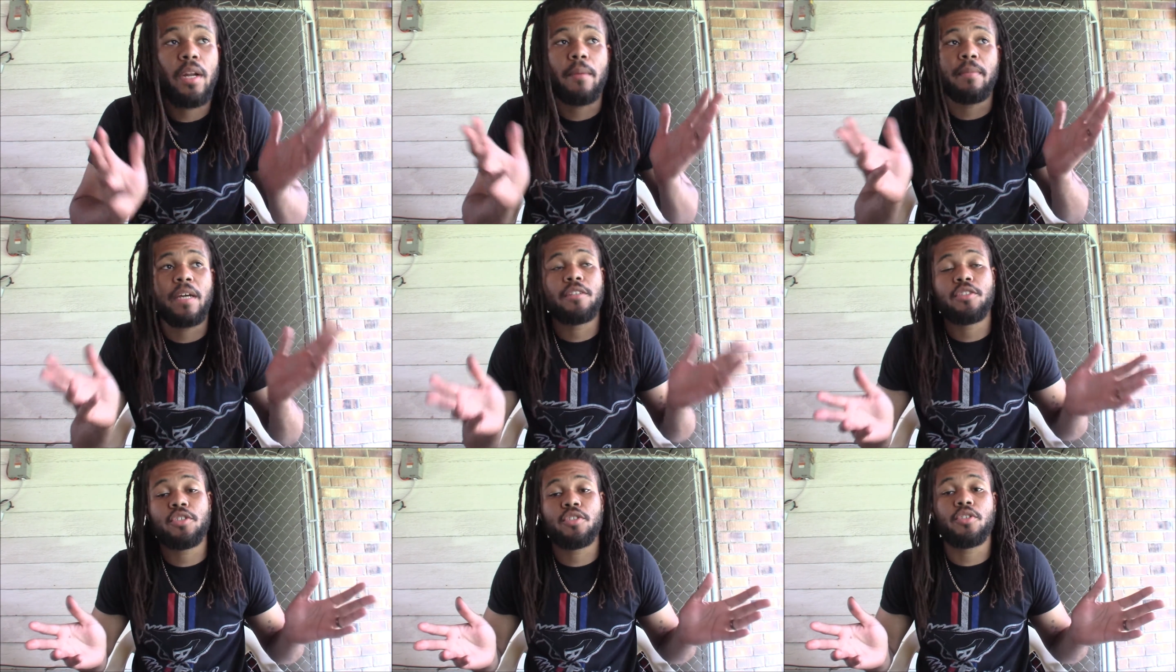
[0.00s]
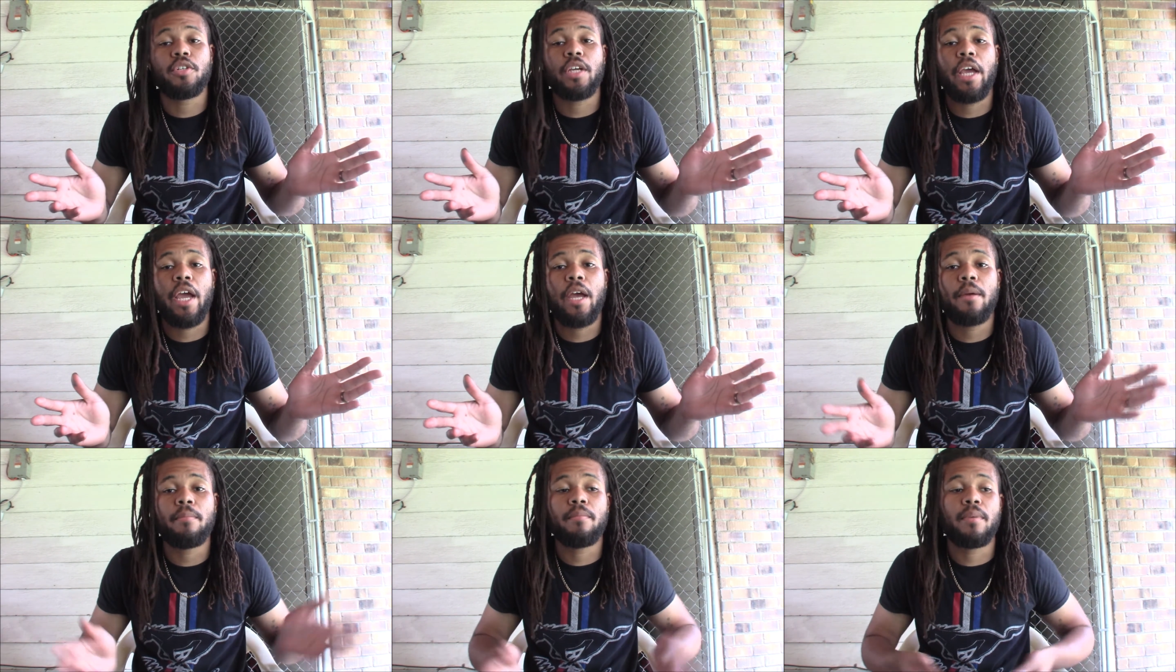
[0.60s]
I'm not sure
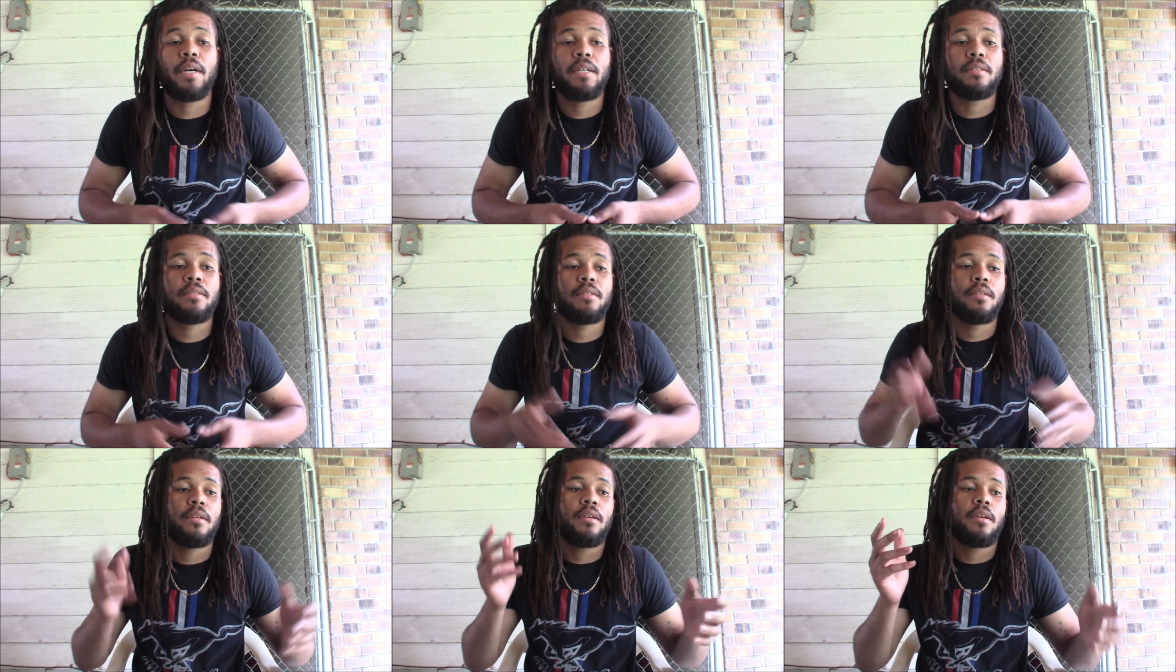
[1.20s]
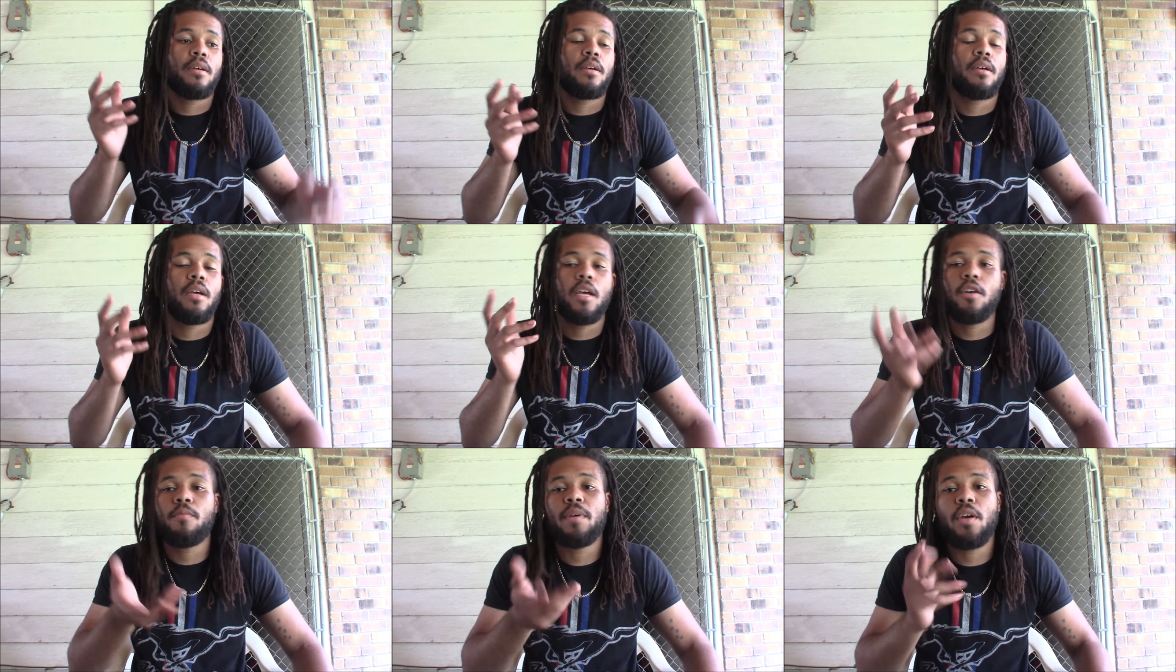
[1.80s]
yet, but
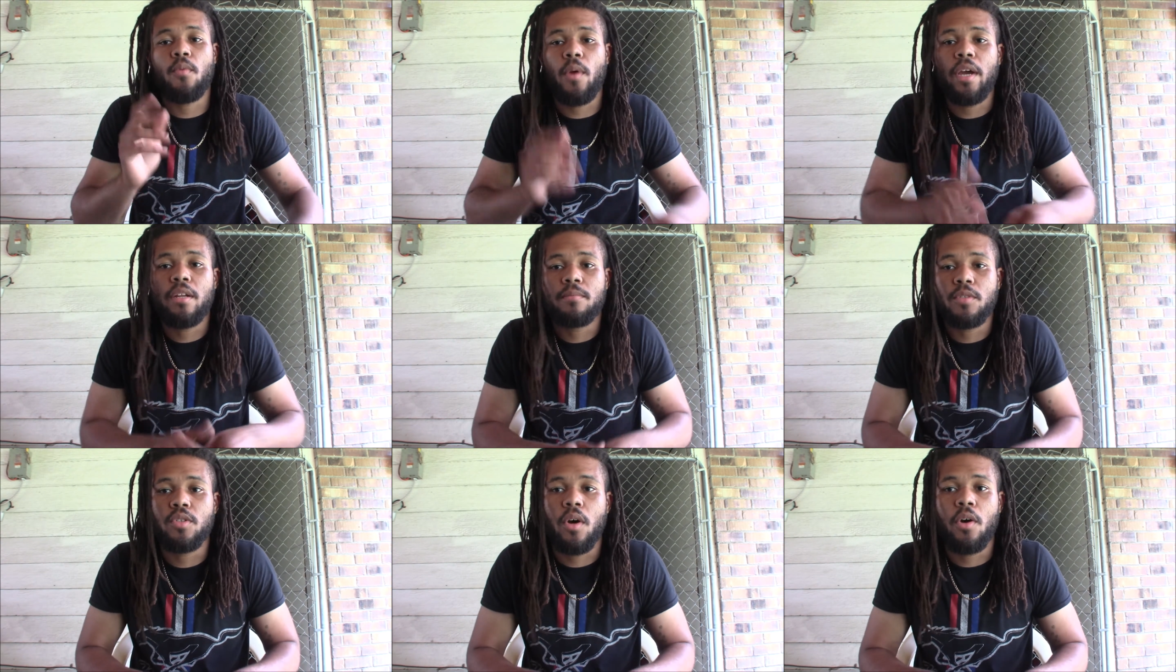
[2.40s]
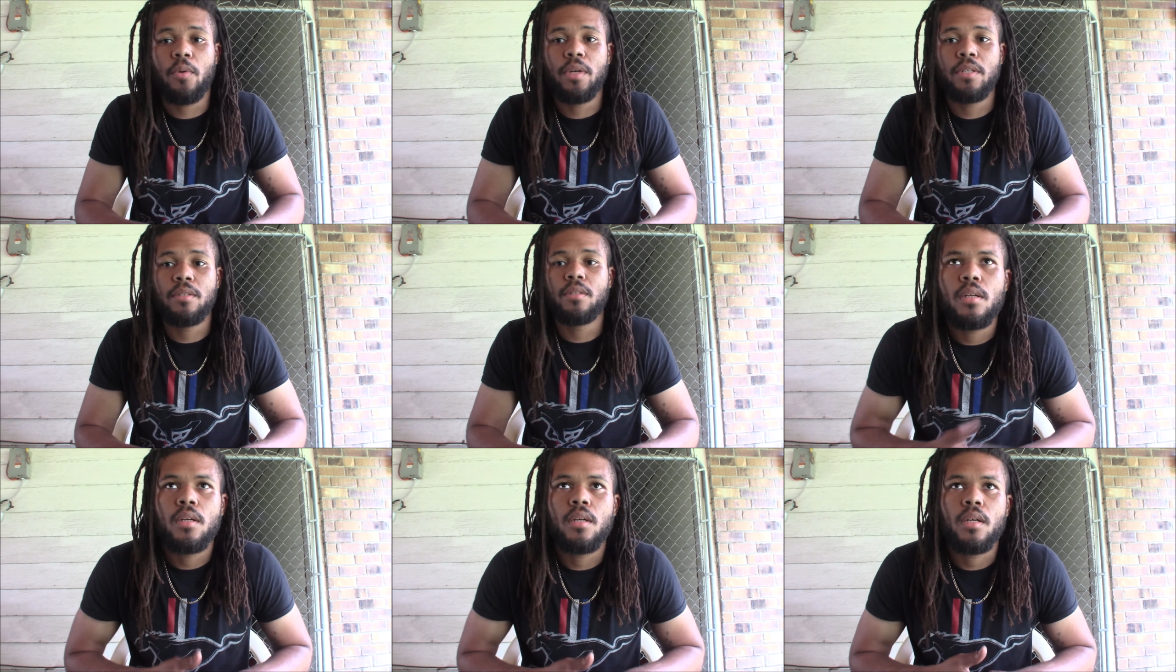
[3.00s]
it'll be a random drawing.
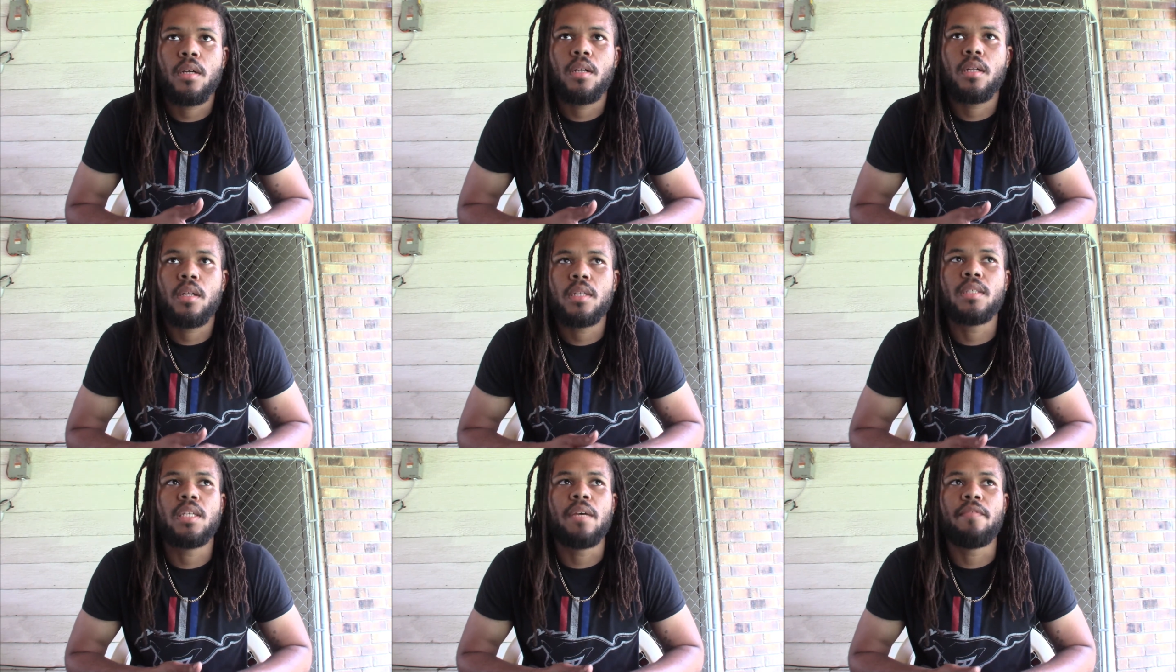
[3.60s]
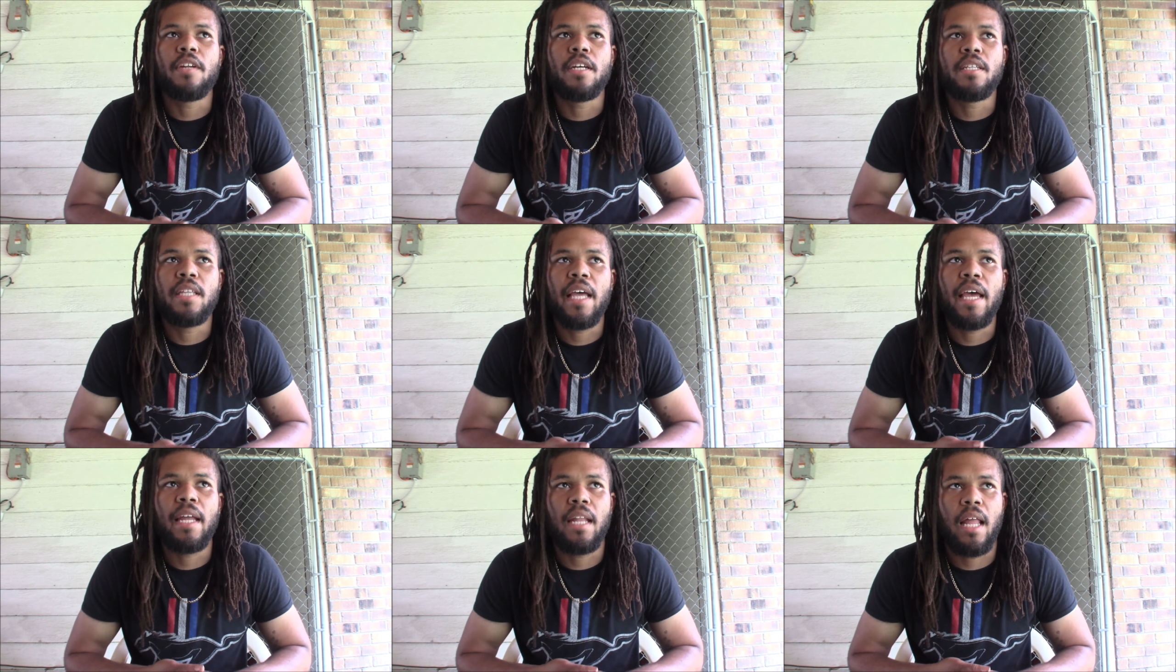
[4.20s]
Let's give it a
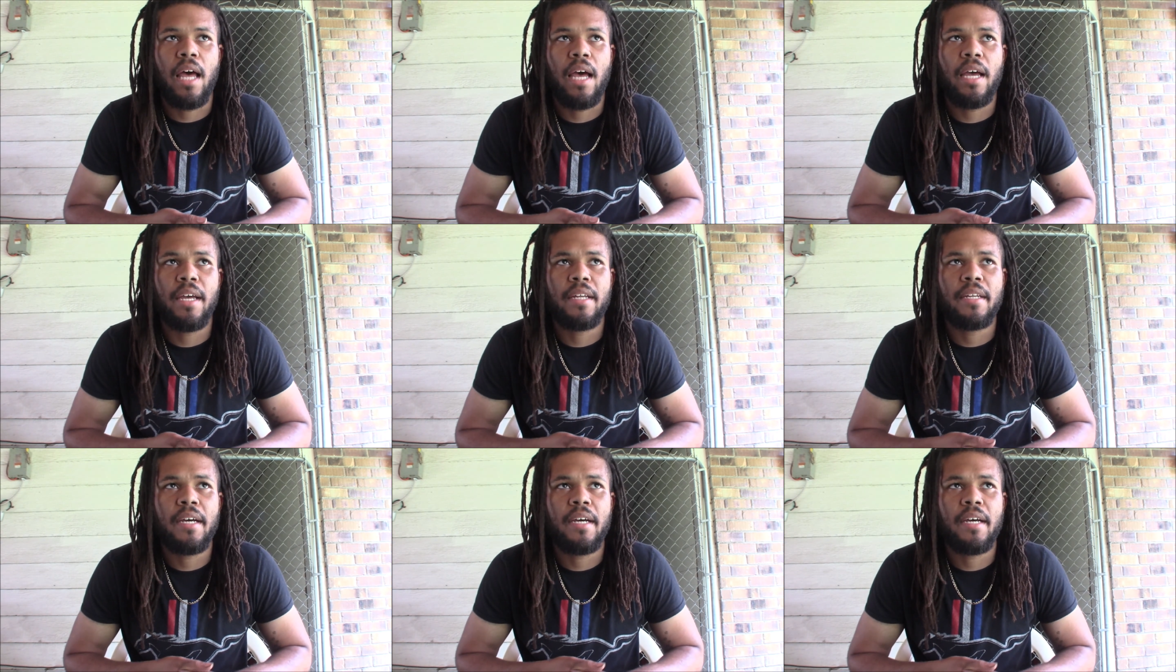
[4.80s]
deadline.